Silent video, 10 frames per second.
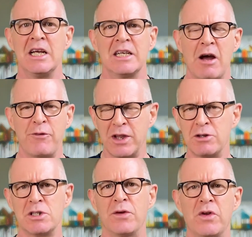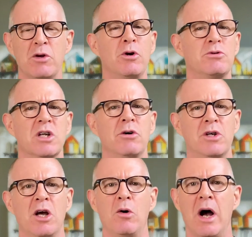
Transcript: Now, for those of you who don't know,